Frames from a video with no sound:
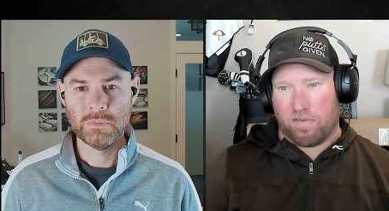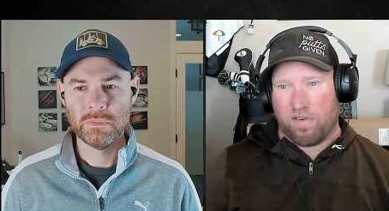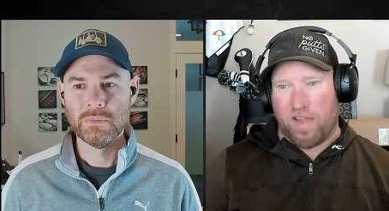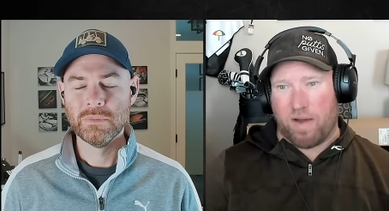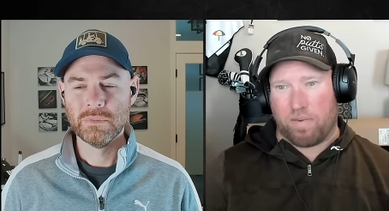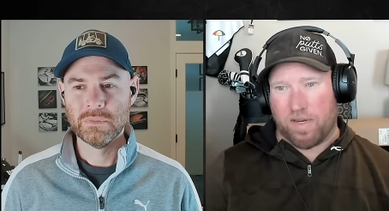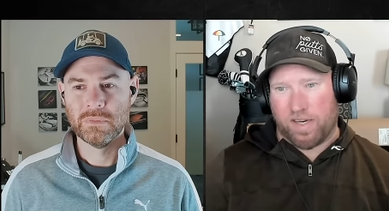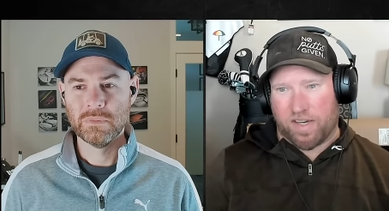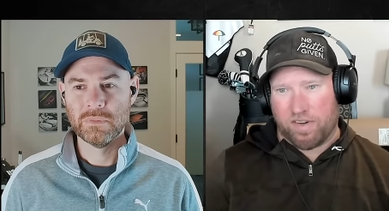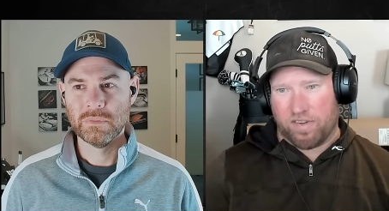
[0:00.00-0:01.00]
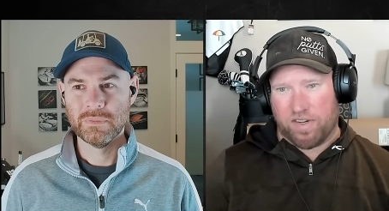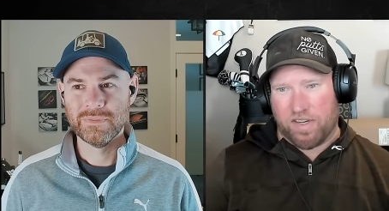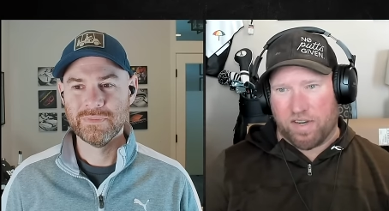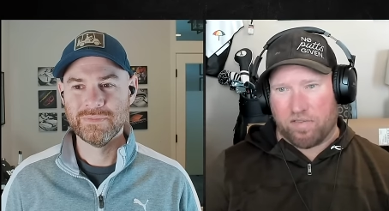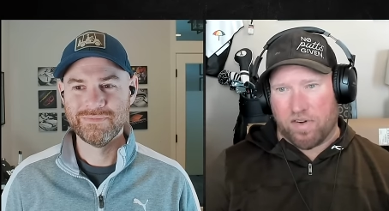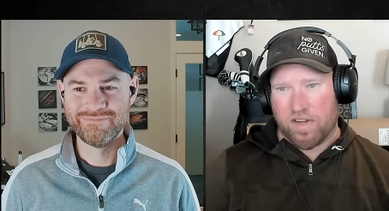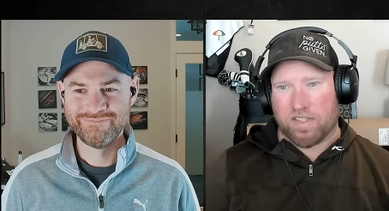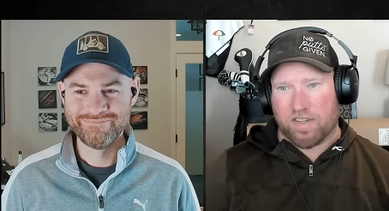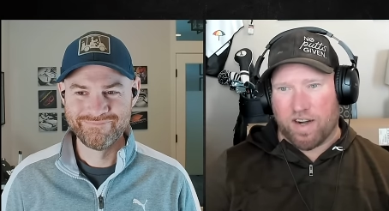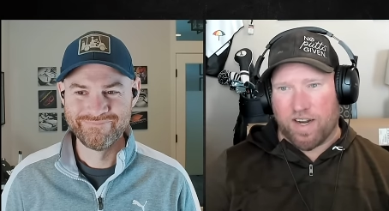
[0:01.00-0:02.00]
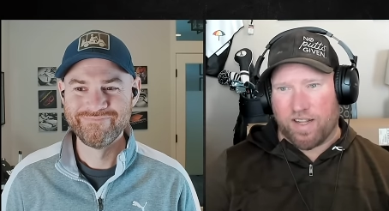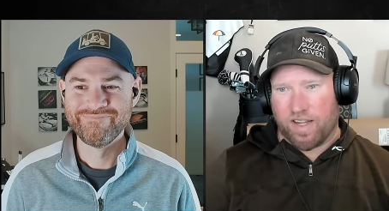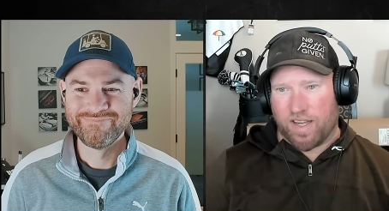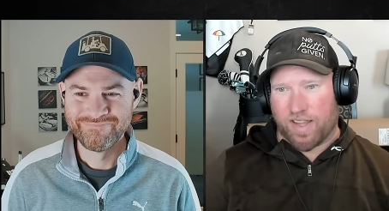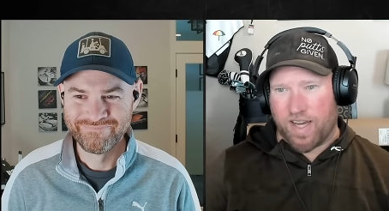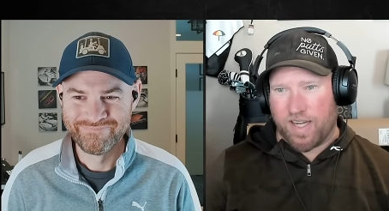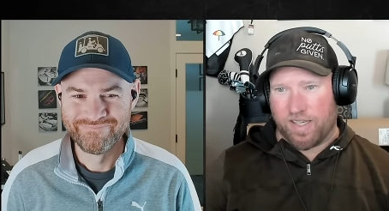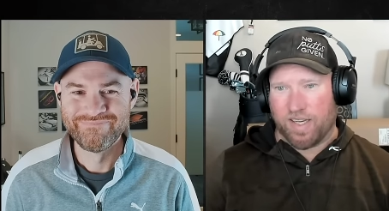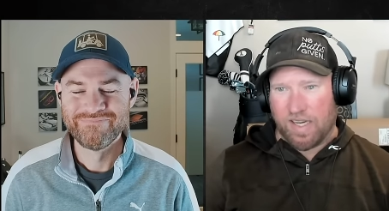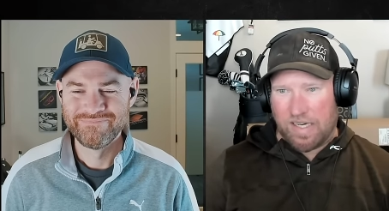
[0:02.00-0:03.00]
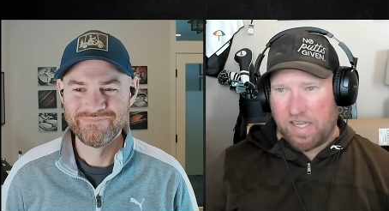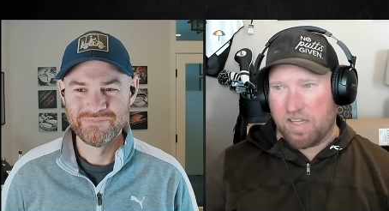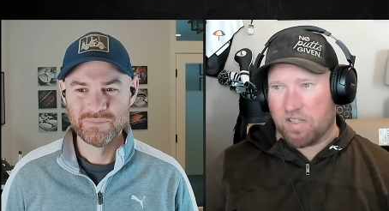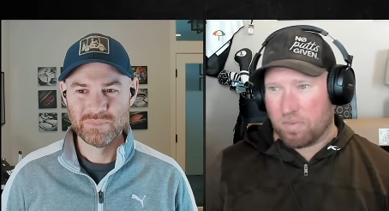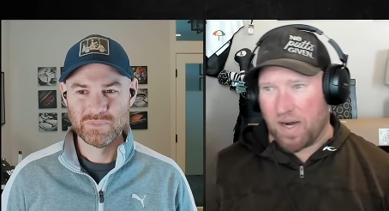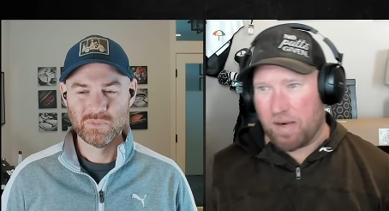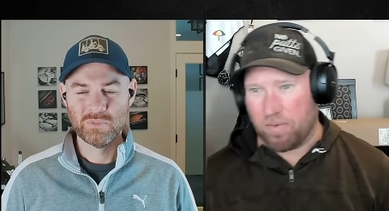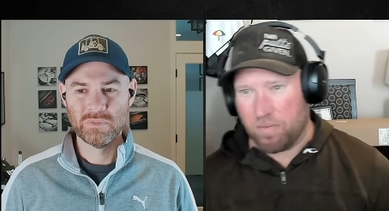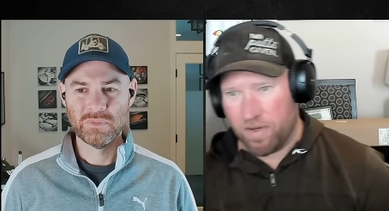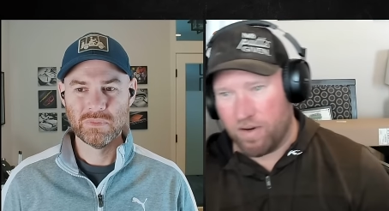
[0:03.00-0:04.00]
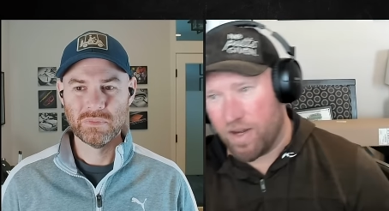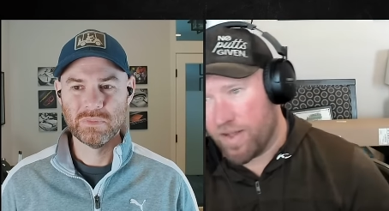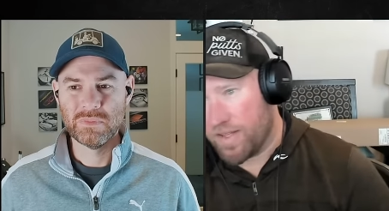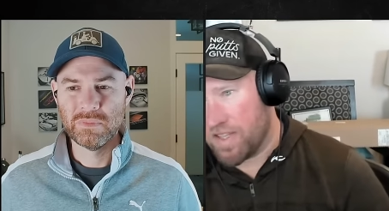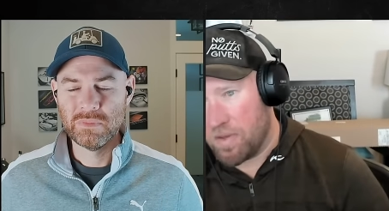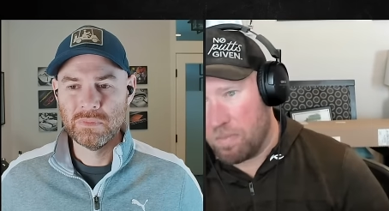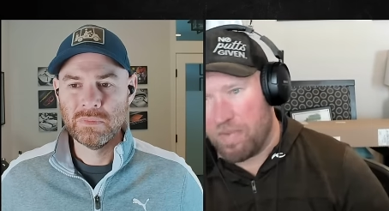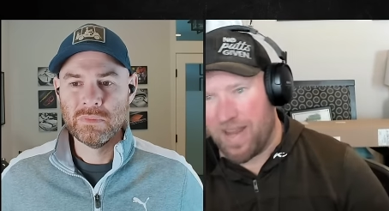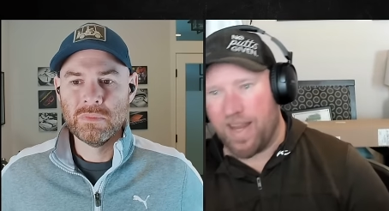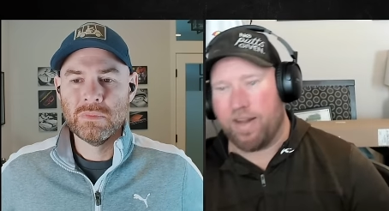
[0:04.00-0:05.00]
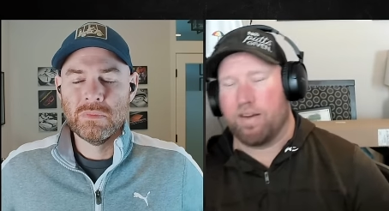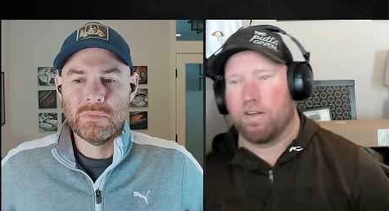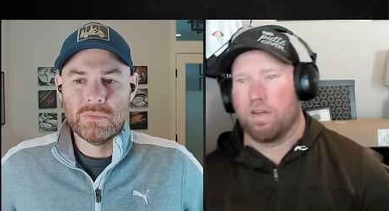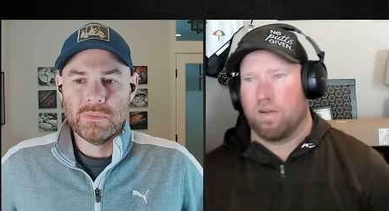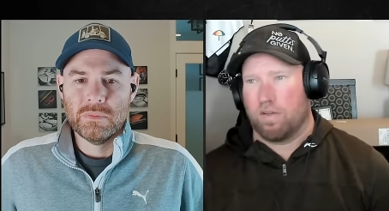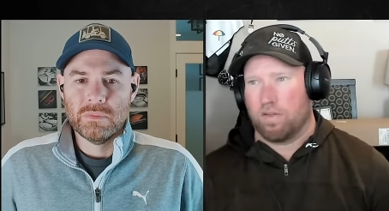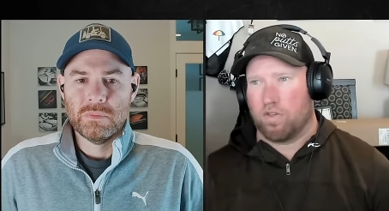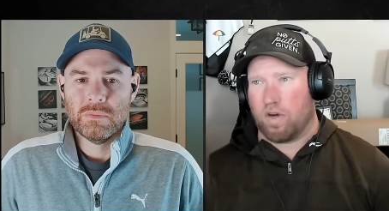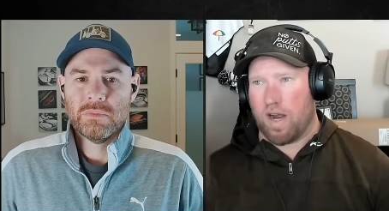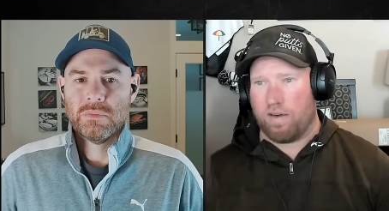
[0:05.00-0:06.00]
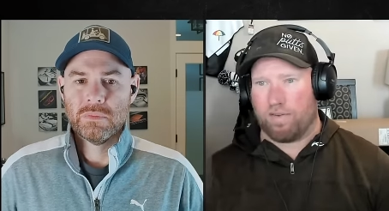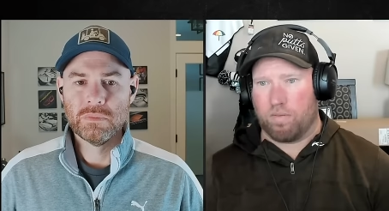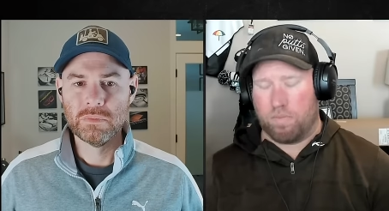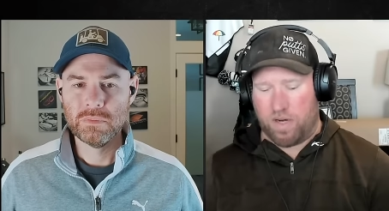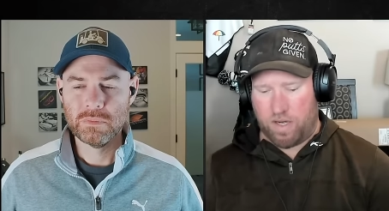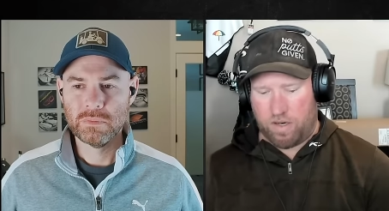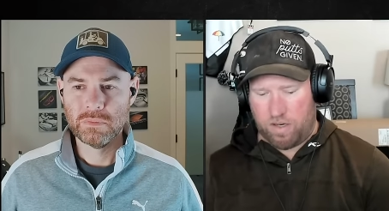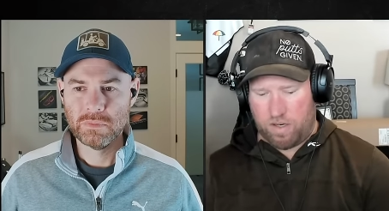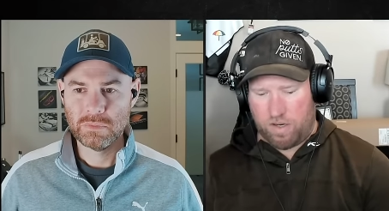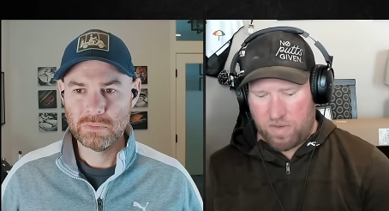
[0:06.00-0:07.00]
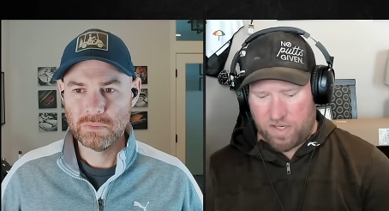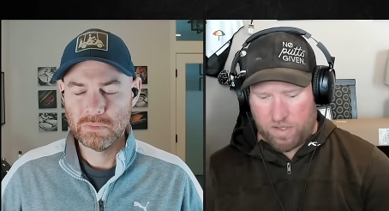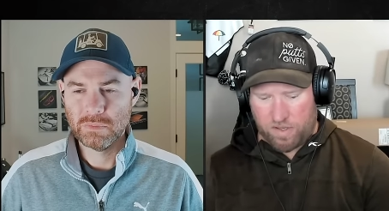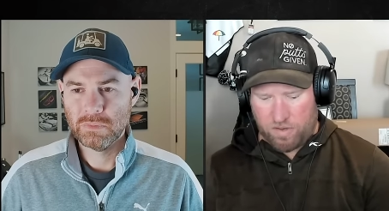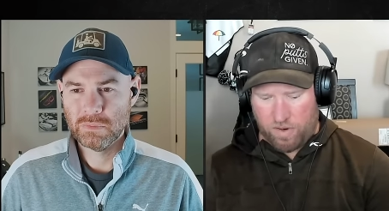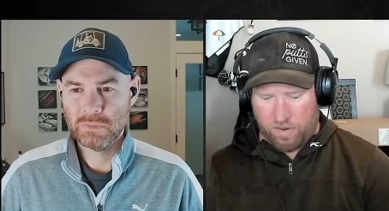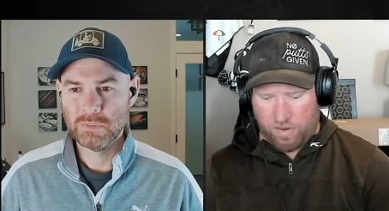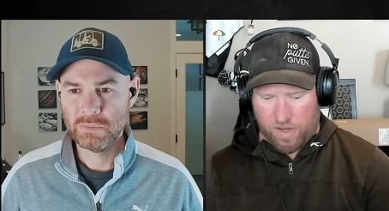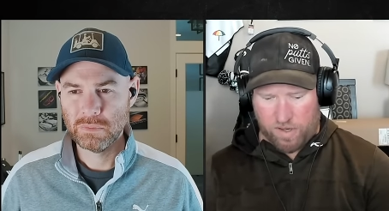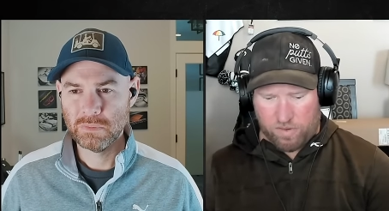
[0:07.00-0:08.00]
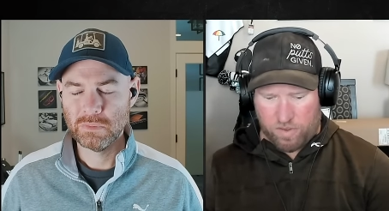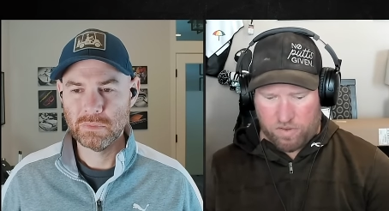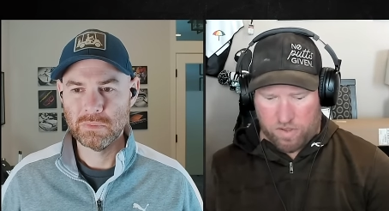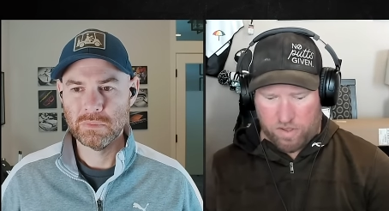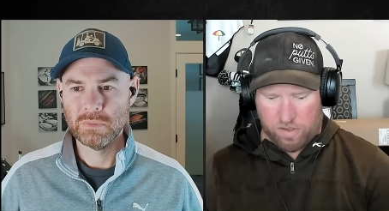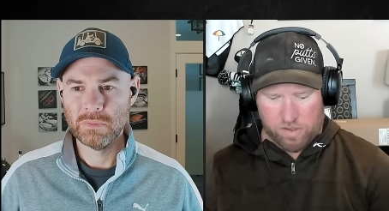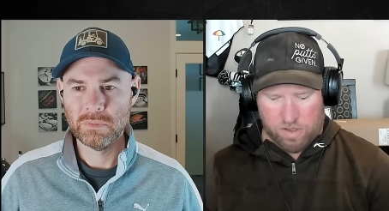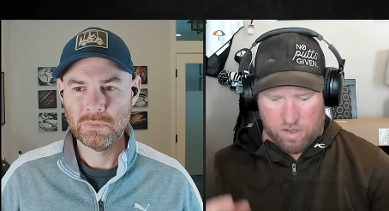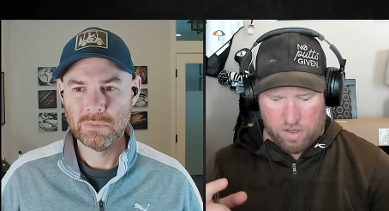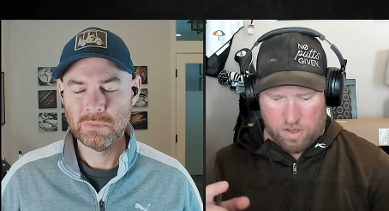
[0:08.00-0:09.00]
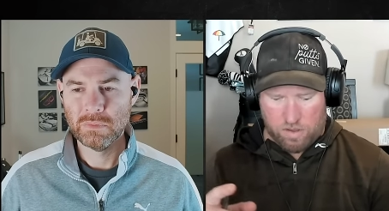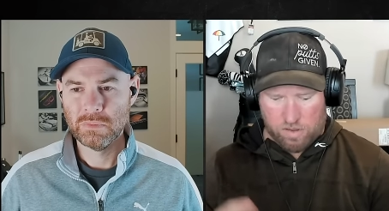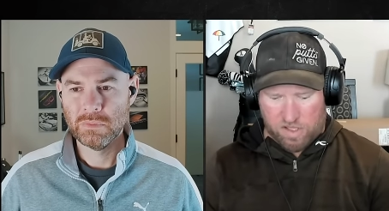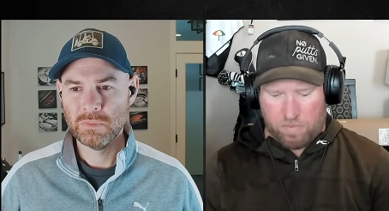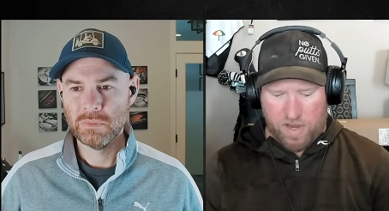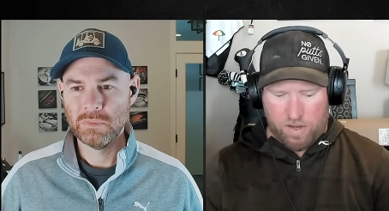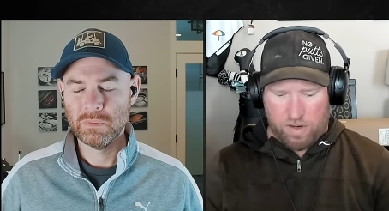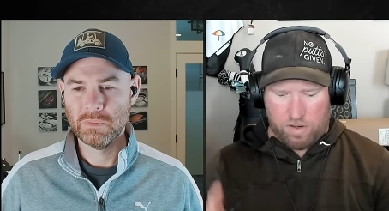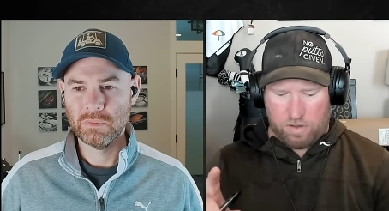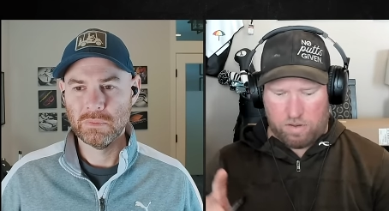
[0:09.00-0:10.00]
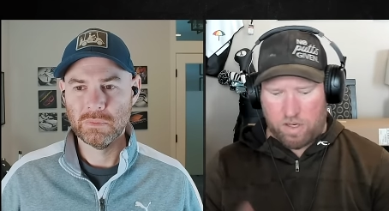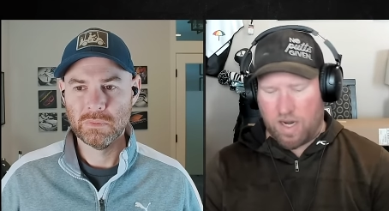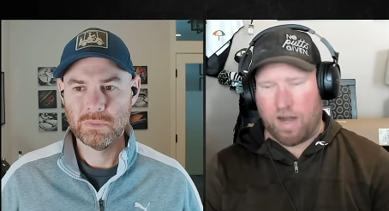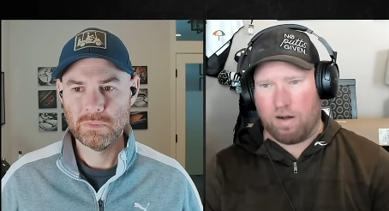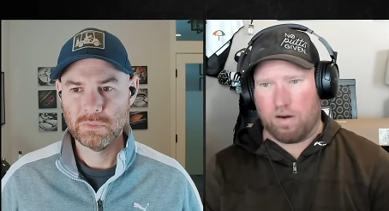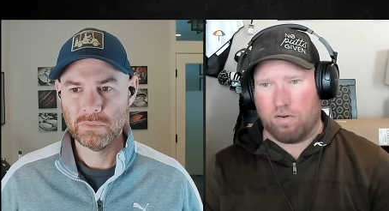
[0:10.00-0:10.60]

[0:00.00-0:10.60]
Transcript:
Speaker 1: for that particular difference, right? Like that is probably right. That's the main driver. But you mentioned two other things, which was spin and aero.